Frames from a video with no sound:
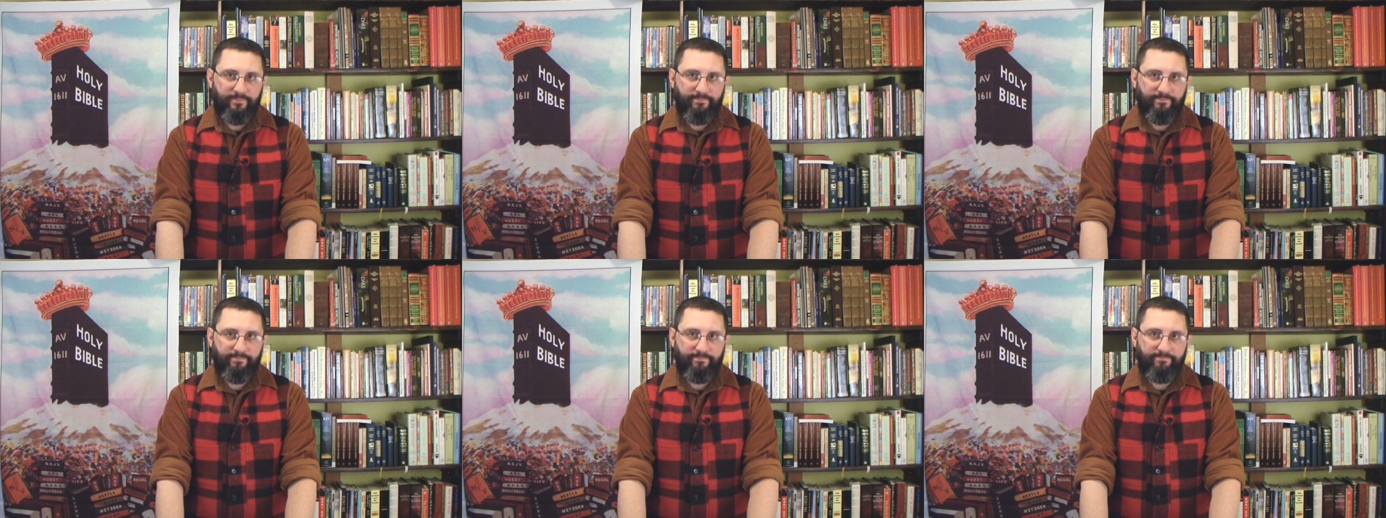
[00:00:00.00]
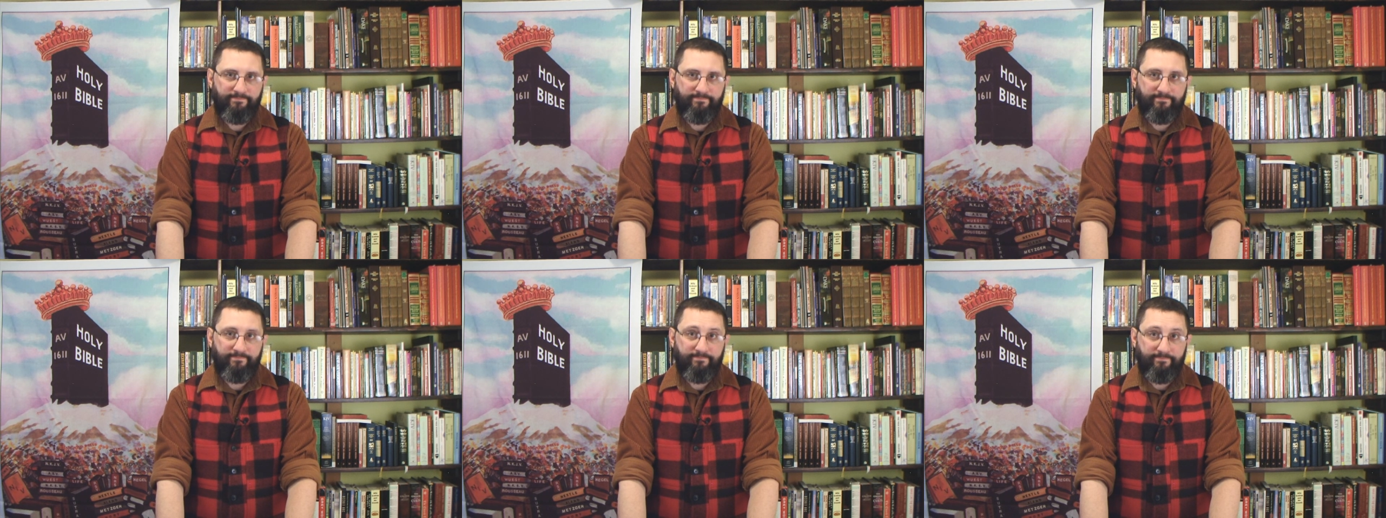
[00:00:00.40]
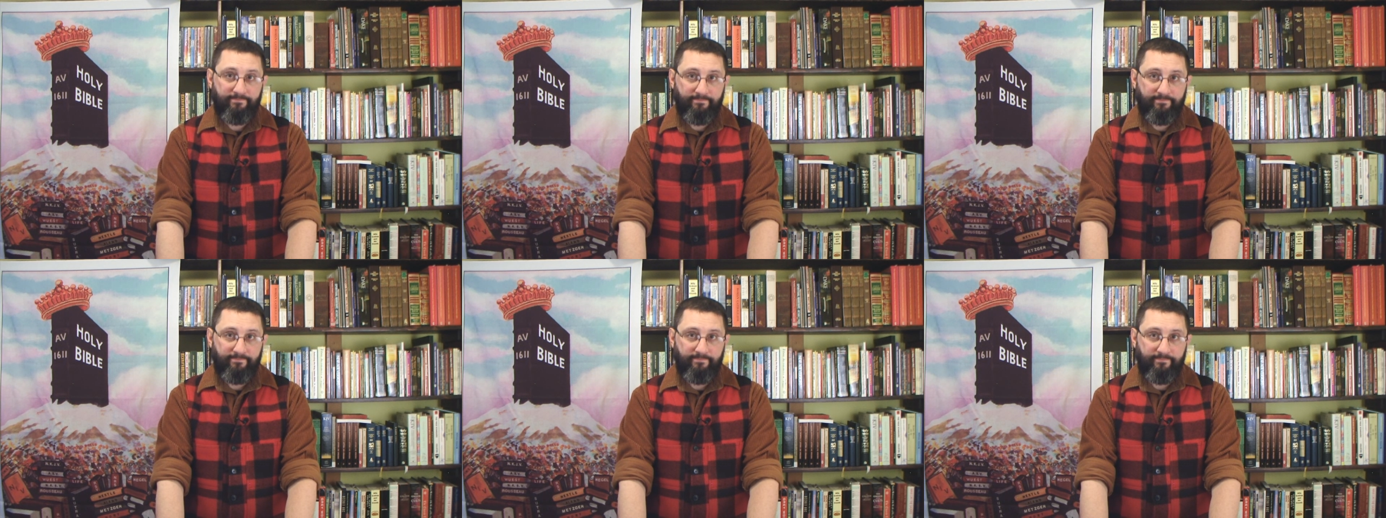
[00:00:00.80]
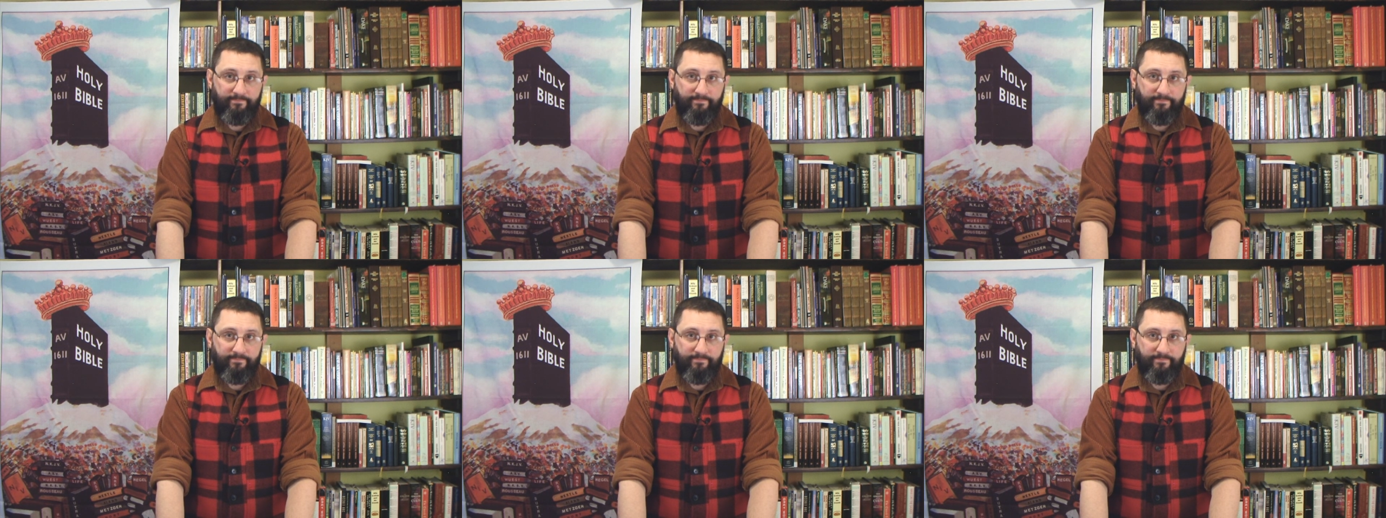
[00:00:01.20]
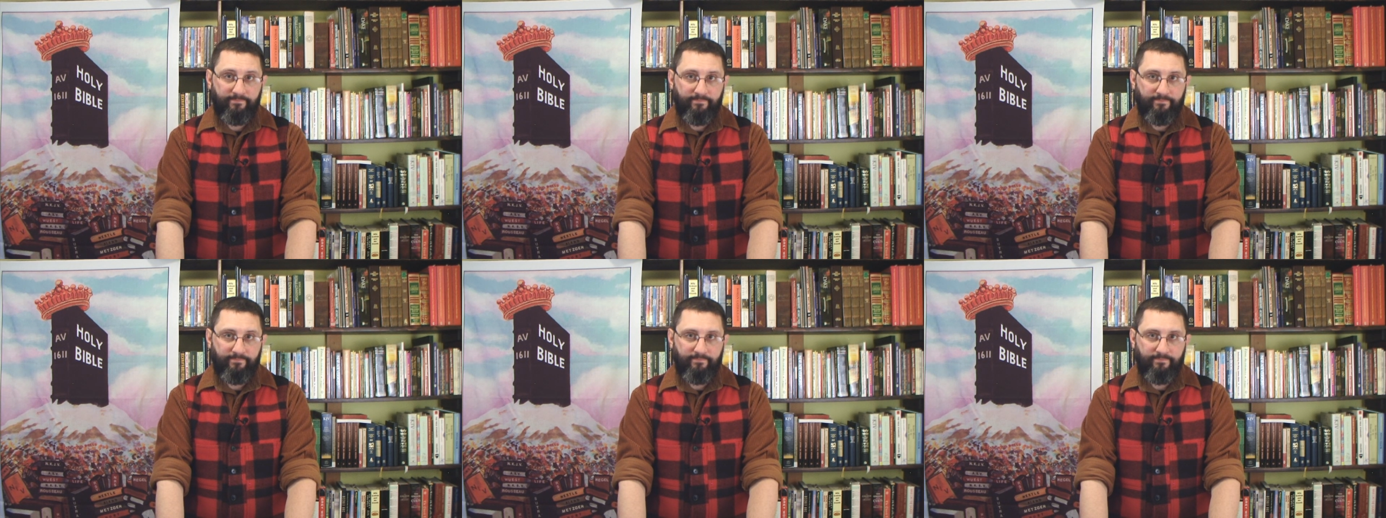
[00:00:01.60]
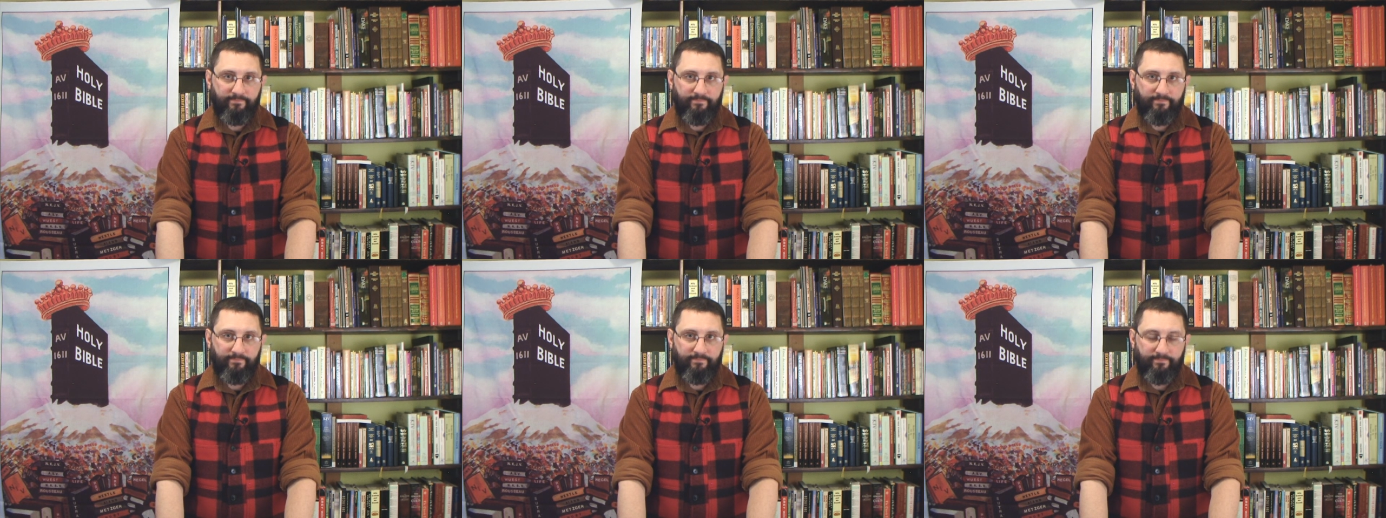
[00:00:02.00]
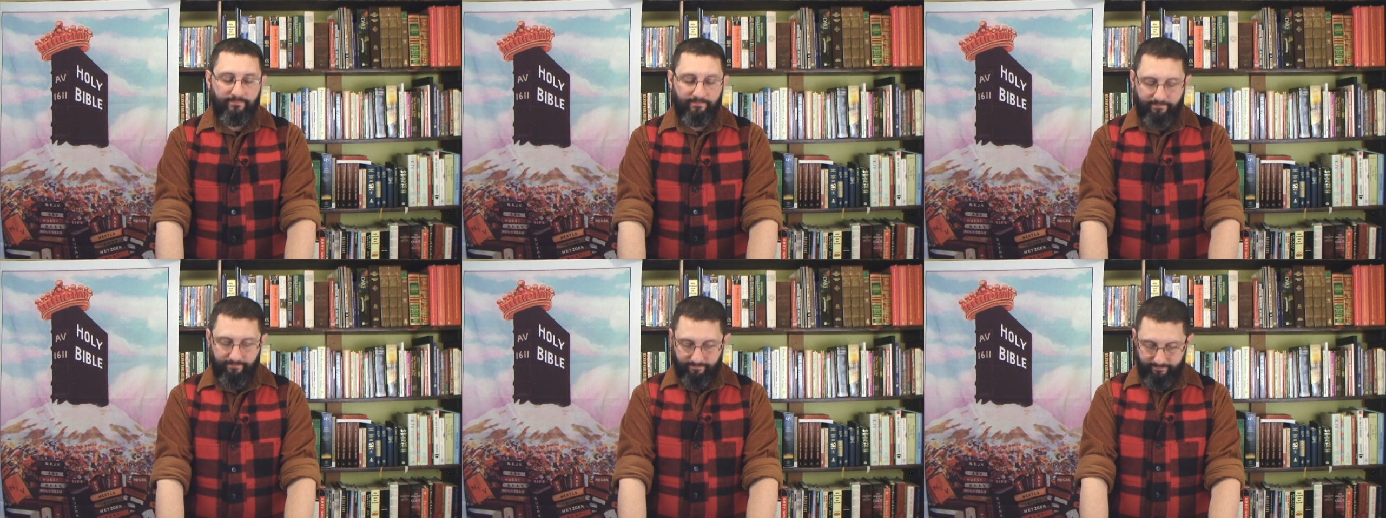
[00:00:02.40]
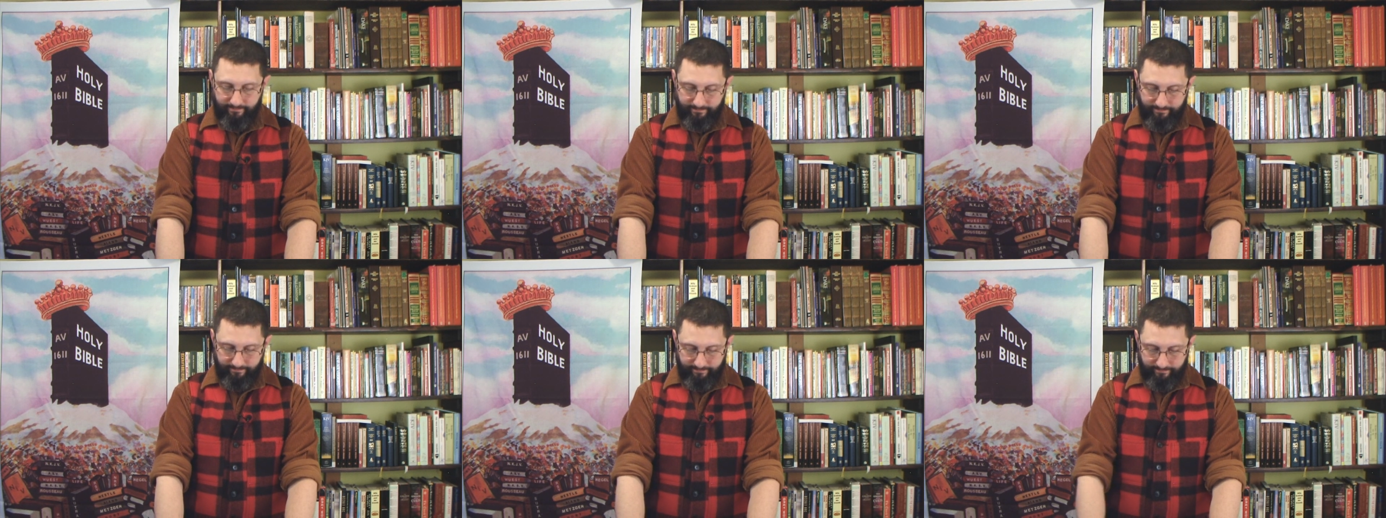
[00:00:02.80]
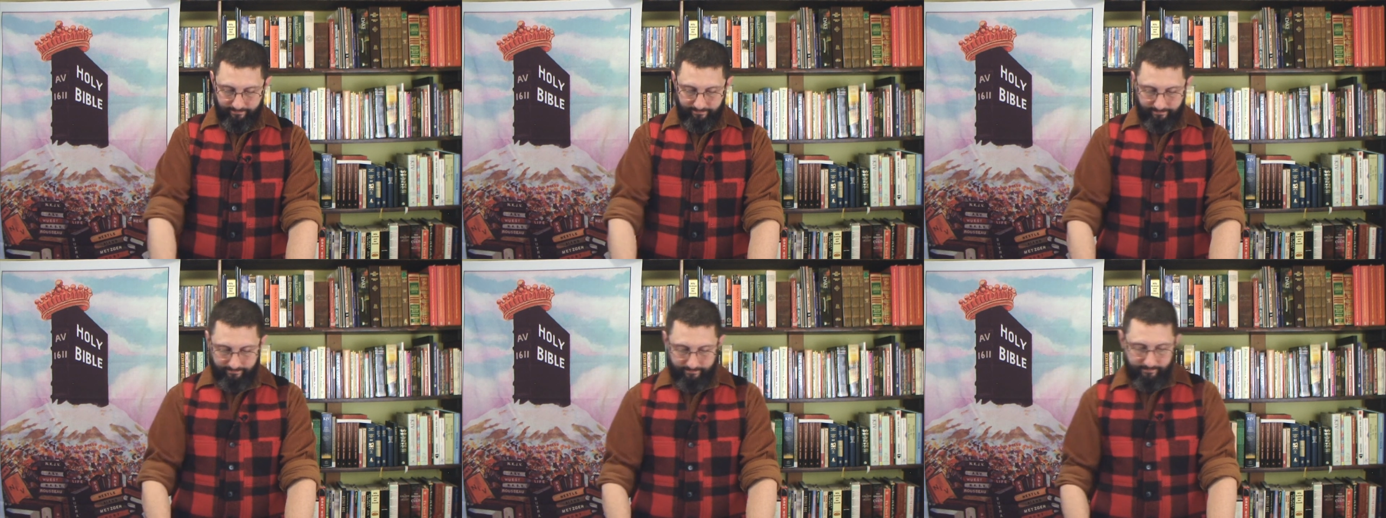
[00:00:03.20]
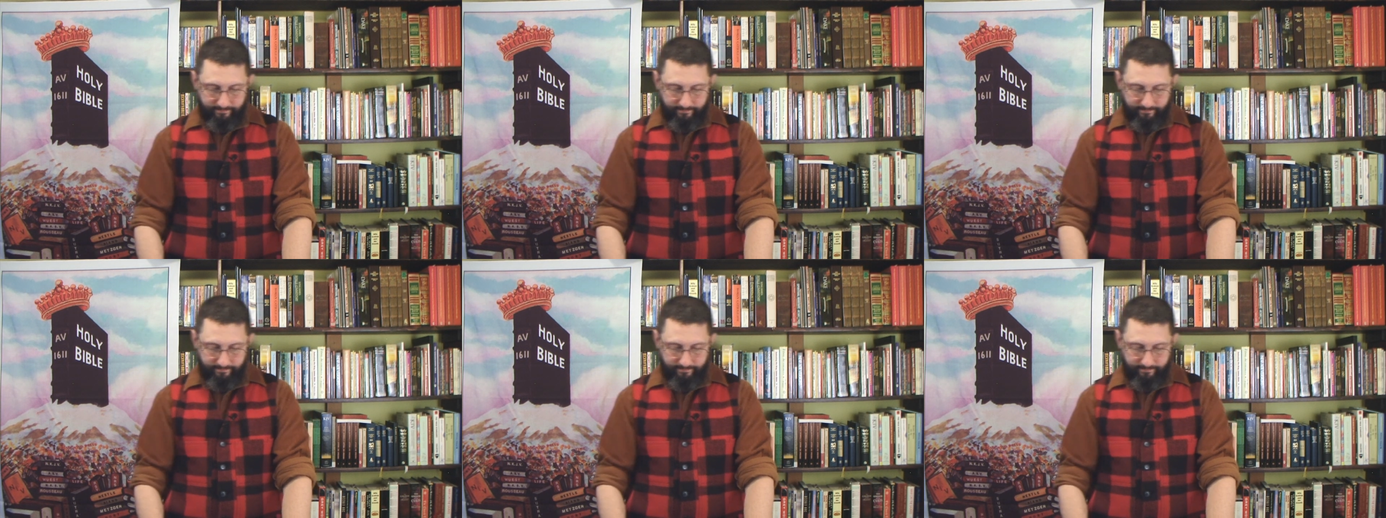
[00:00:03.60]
No one is speaking in this clip.